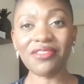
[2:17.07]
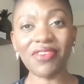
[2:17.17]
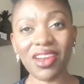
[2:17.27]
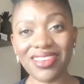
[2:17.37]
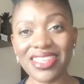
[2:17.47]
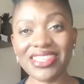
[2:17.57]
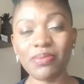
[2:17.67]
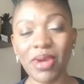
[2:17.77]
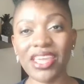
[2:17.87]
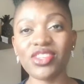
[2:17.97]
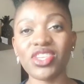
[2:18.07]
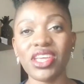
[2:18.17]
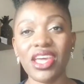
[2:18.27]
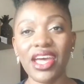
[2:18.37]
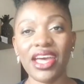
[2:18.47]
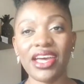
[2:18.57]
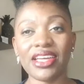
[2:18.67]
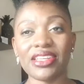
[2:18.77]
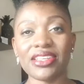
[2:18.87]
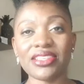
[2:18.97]
follow this page
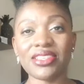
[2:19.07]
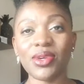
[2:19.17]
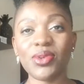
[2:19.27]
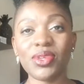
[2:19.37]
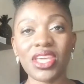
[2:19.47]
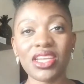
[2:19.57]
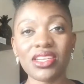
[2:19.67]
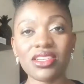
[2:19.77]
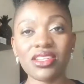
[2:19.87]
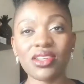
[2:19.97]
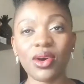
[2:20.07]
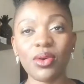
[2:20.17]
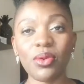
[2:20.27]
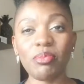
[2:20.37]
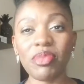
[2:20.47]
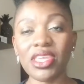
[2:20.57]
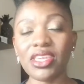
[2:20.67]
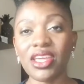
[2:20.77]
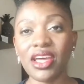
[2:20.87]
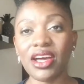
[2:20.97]
so you can
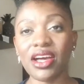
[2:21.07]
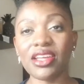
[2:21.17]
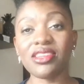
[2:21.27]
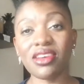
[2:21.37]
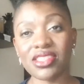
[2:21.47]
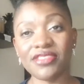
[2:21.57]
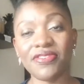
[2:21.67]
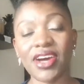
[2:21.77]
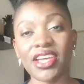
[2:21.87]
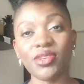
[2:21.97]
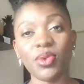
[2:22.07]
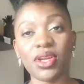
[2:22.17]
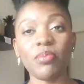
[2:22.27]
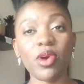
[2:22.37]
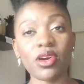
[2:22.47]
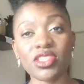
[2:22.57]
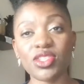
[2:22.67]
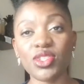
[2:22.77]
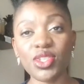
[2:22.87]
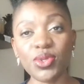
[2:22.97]
be notified when part
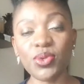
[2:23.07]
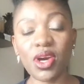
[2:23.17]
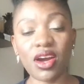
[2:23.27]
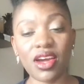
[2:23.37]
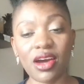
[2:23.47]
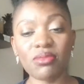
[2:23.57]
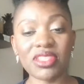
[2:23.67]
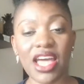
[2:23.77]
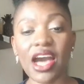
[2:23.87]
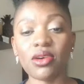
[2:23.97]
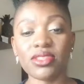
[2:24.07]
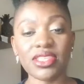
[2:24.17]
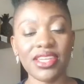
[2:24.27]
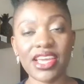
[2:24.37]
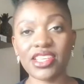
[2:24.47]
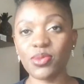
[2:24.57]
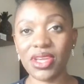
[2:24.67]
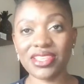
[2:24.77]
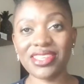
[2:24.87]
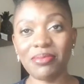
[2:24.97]
two comes out next
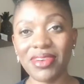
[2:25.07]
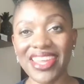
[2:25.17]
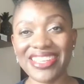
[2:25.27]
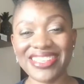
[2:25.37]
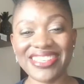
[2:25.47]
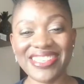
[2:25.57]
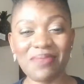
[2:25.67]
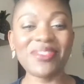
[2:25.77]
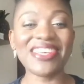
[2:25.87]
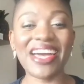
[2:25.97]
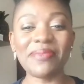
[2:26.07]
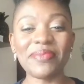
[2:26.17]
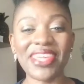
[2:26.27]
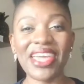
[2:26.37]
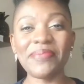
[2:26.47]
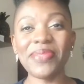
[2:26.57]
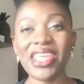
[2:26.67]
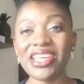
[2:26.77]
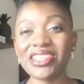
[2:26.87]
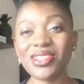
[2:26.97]
week, same place, same time. Okay,
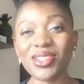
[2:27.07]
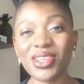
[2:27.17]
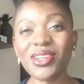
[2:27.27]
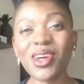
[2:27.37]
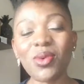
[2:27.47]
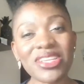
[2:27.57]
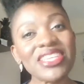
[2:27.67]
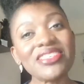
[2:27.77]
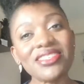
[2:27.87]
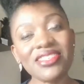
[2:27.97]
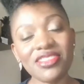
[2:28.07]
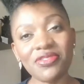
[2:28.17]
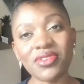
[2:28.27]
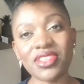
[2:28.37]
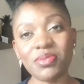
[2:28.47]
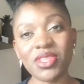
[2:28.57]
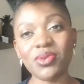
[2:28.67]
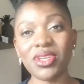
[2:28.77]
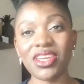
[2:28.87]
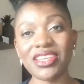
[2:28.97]
so do you know what is the difference
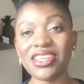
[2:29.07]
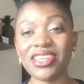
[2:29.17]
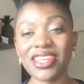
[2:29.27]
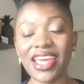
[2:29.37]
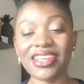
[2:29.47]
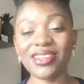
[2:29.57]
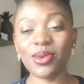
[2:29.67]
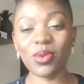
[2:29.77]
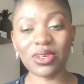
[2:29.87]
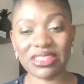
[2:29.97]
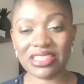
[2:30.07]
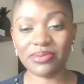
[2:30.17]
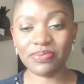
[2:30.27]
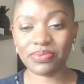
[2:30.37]
between a need and a want?